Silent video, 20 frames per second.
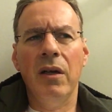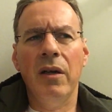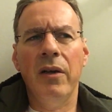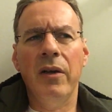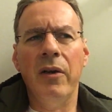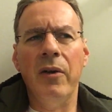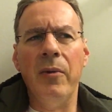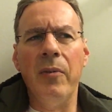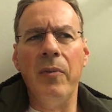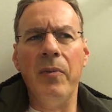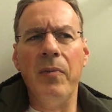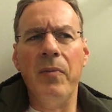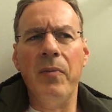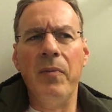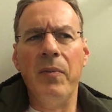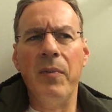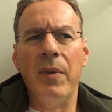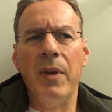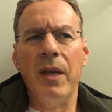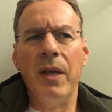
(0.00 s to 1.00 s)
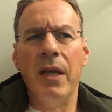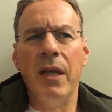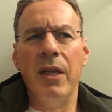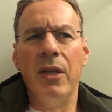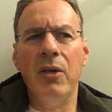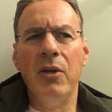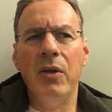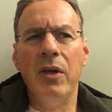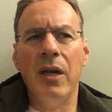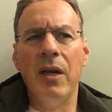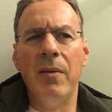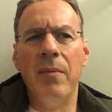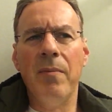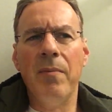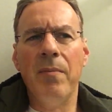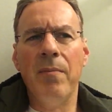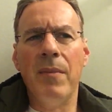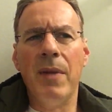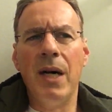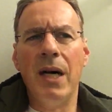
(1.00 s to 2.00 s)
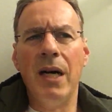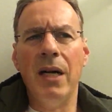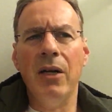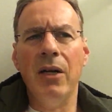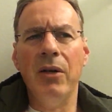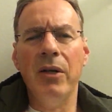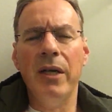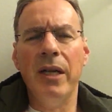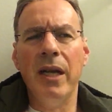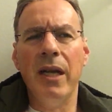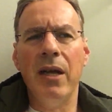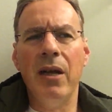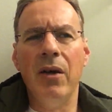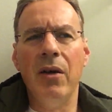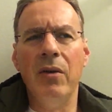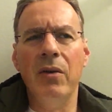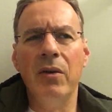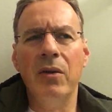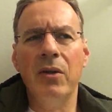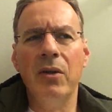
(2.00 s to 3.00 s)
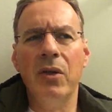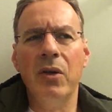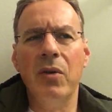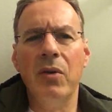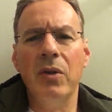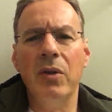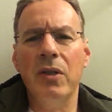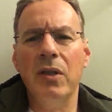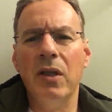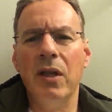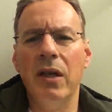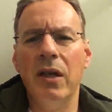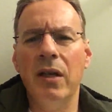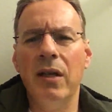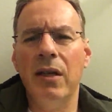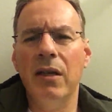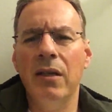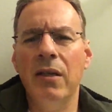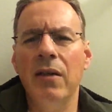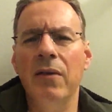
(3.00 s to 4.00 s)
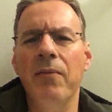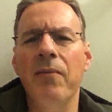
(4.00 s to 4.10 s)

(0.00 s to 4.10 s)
um, and you're not mired down. So it's like,